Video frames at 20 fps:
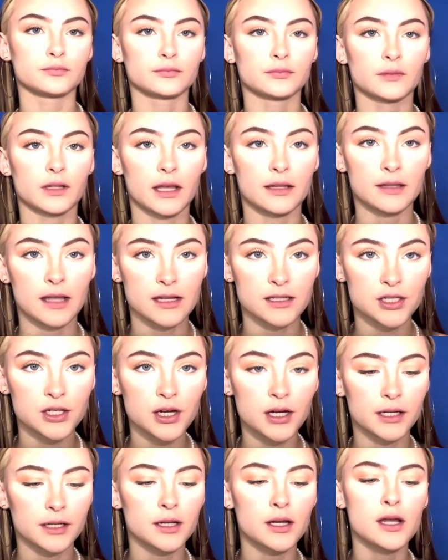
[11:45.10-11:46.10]
And that's
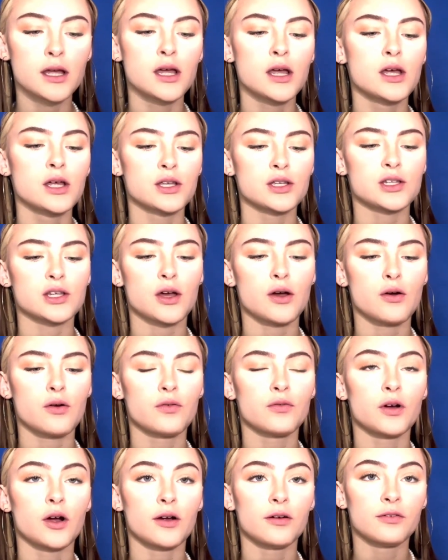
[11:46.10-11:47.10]
good. So
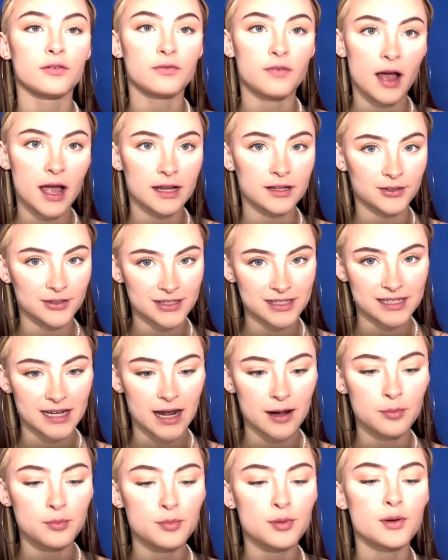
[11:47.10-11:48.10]
for our final
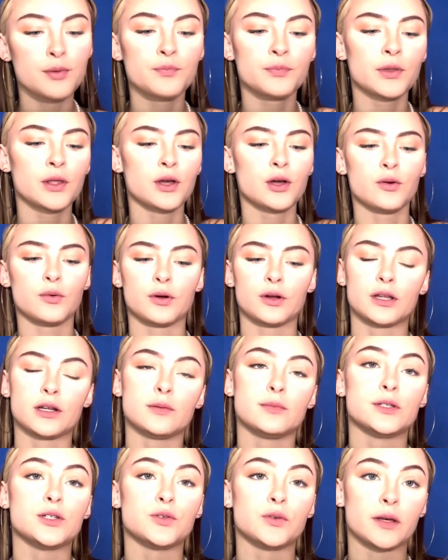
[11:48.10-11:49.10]
step, we're gonna be
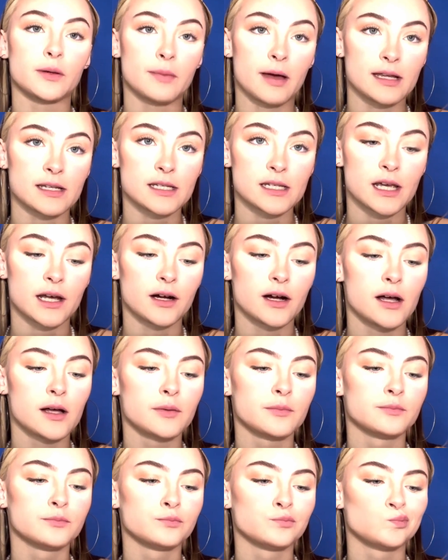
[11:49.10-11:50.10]
doing mascara.
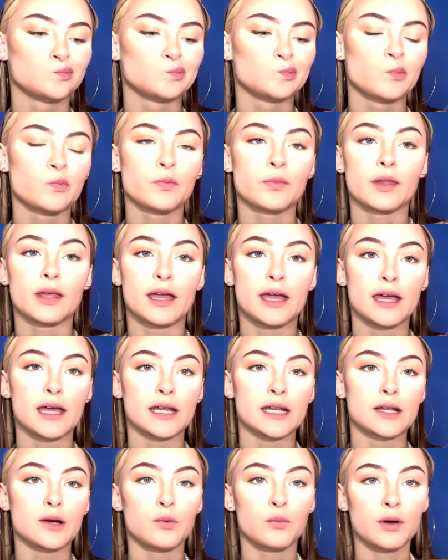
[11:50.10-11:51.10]

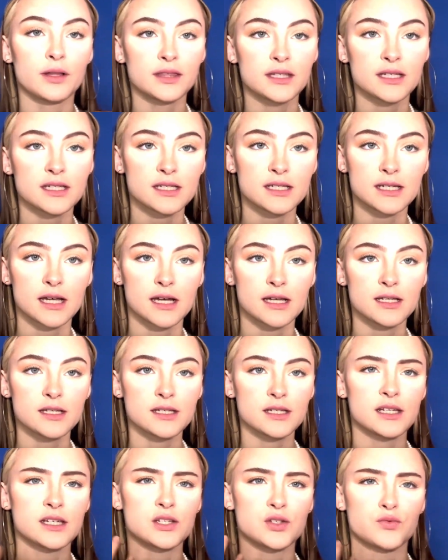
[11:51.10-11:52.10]
And what this does
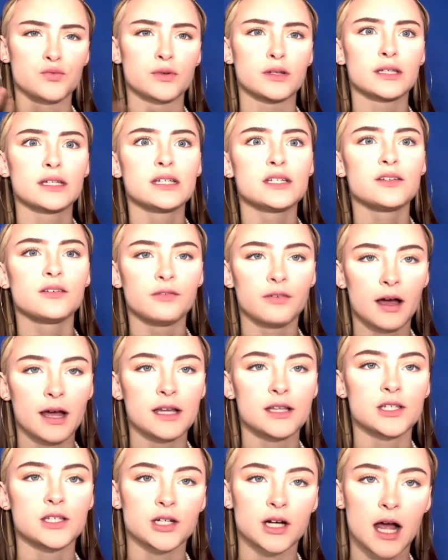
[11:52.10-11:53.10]
is really
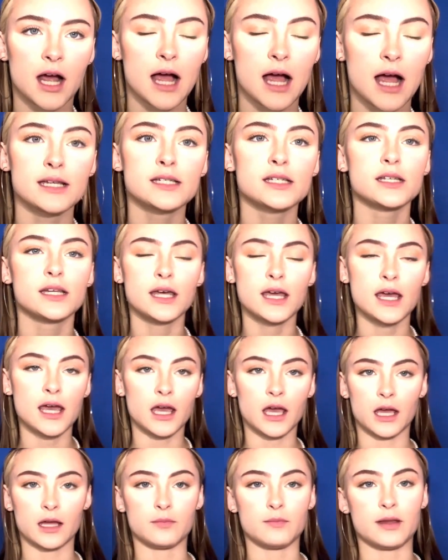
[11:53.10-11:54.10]
defines your eyes
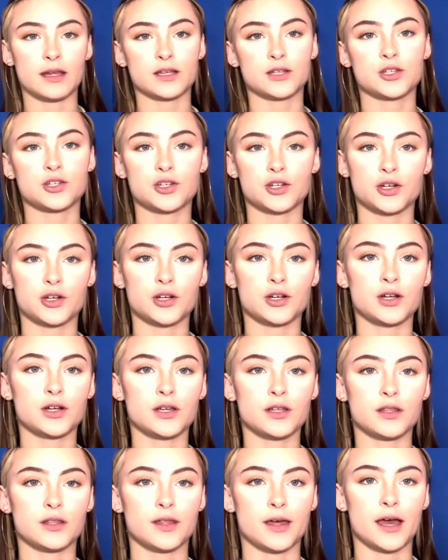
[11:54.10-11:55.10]
and makes sure
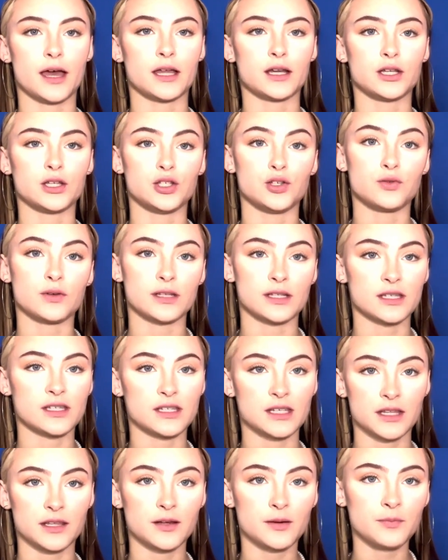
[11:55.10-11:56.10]
that you can
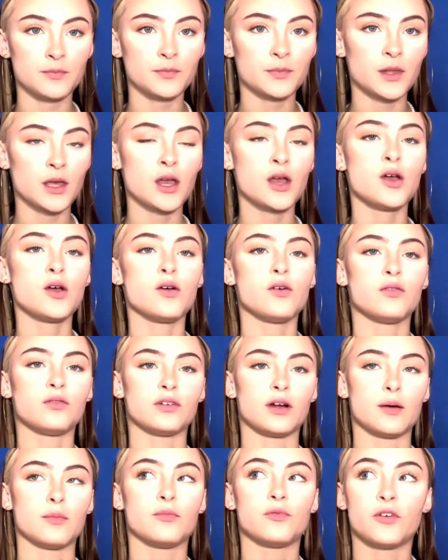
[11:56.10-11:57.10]
see them
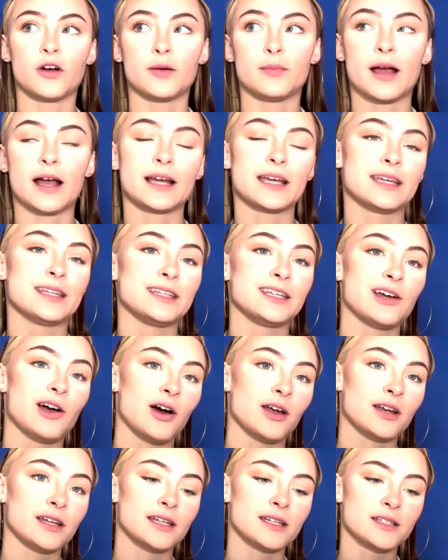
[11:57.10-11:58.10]
from far back in the
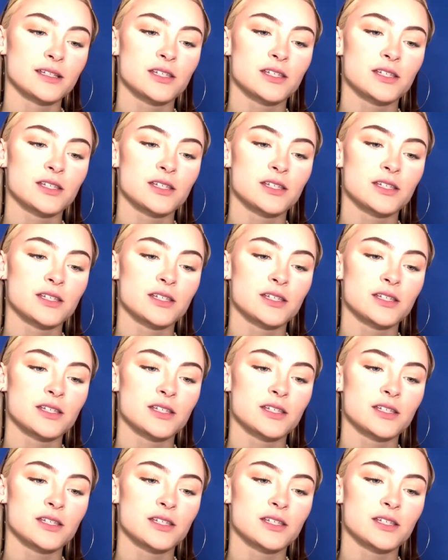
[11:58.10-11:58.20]
audience.